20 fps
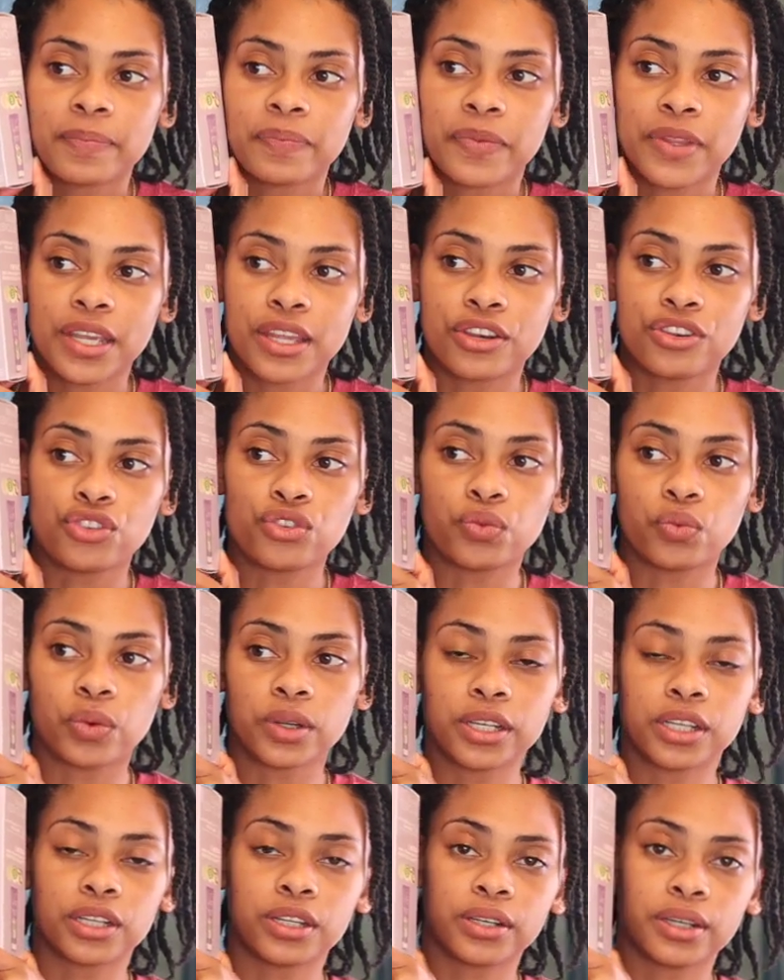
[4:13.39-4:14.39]
then you
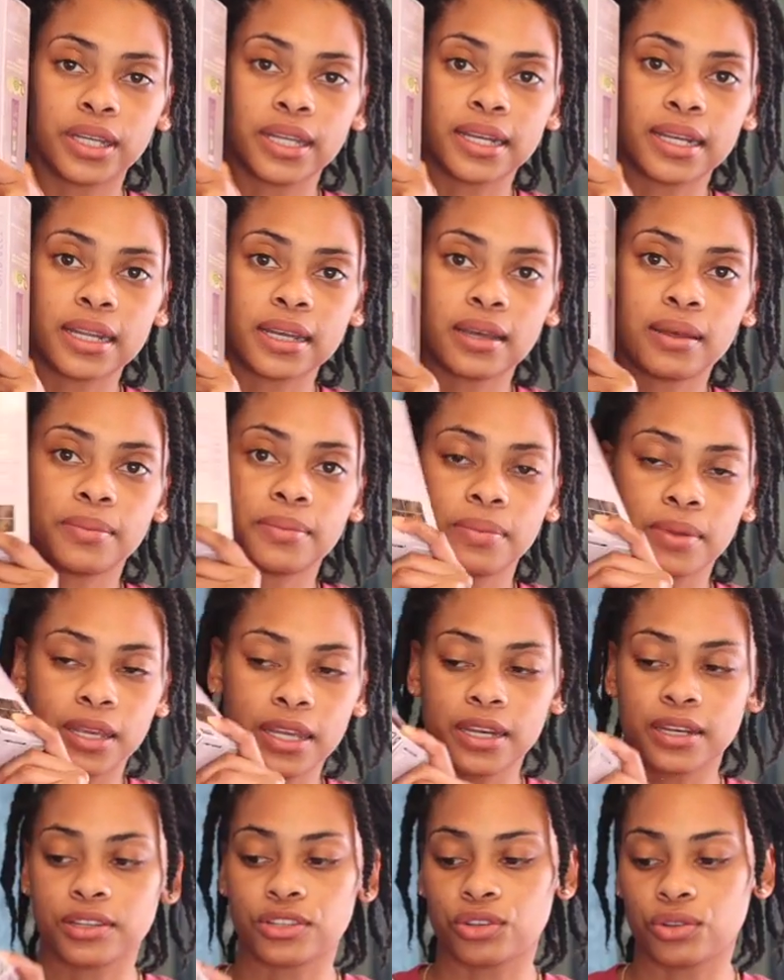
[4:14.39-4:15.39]
will end up
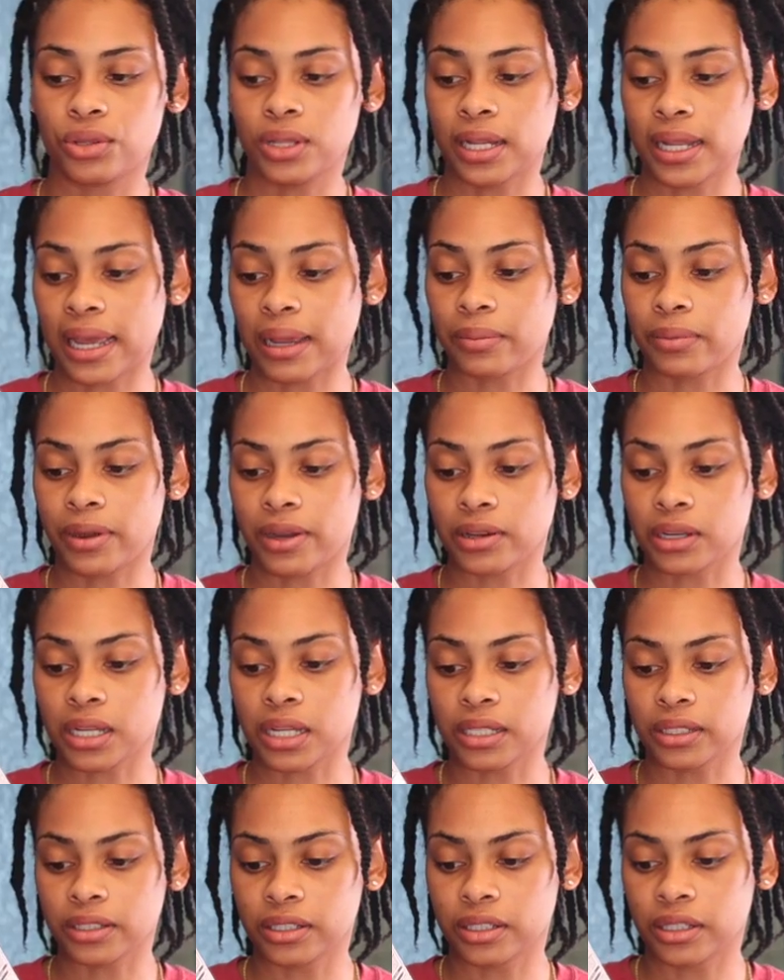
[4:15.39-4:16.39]
getting to the light brown
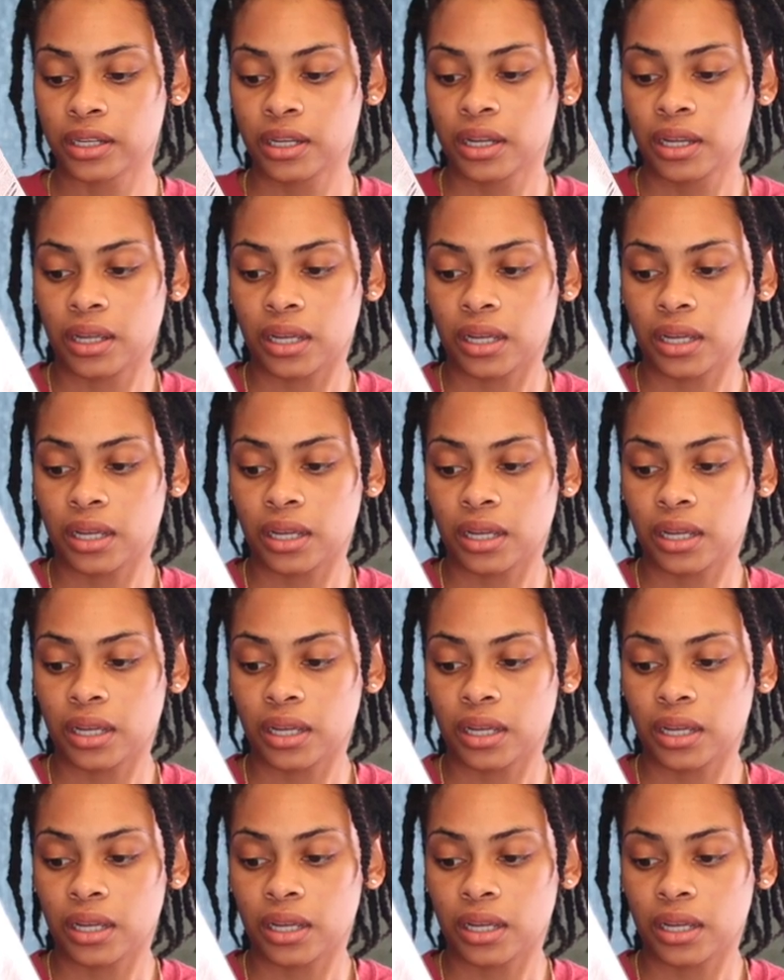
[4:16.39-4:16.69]
color